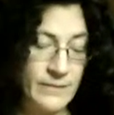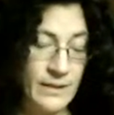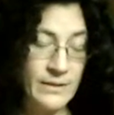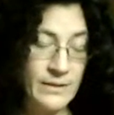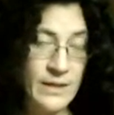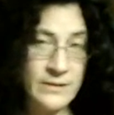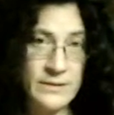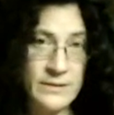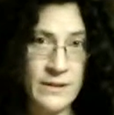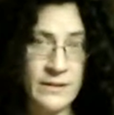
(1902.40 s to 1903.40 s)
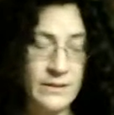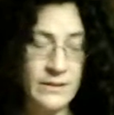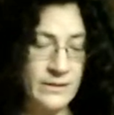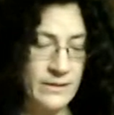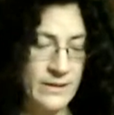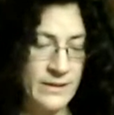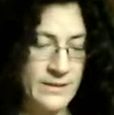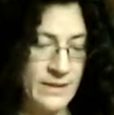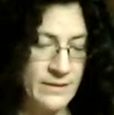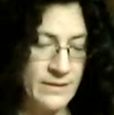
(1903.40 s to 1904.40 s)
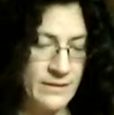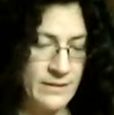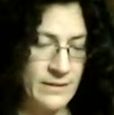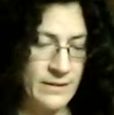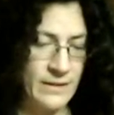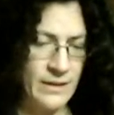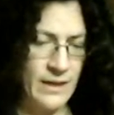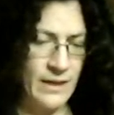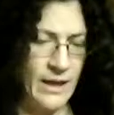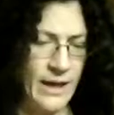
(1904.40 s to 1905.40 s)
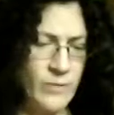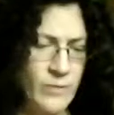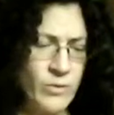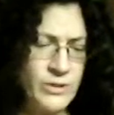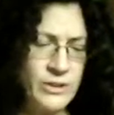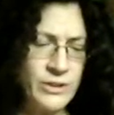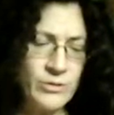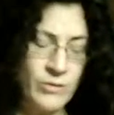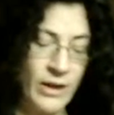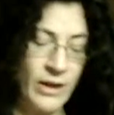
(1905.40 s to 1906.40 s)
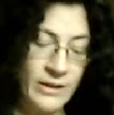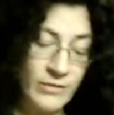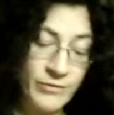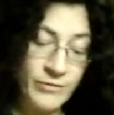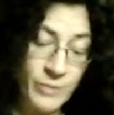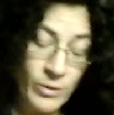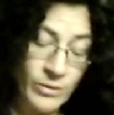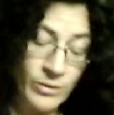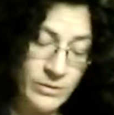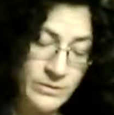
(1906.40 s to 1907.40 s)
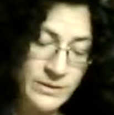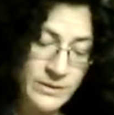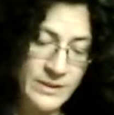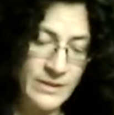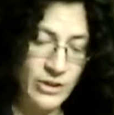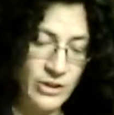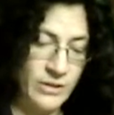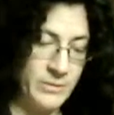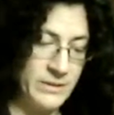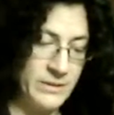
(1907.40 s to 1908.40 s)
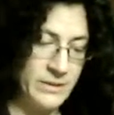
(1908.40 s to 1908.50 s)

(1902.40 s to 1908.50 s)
"Yes, sir," I said. "And what are you crying for?" said the gentleman.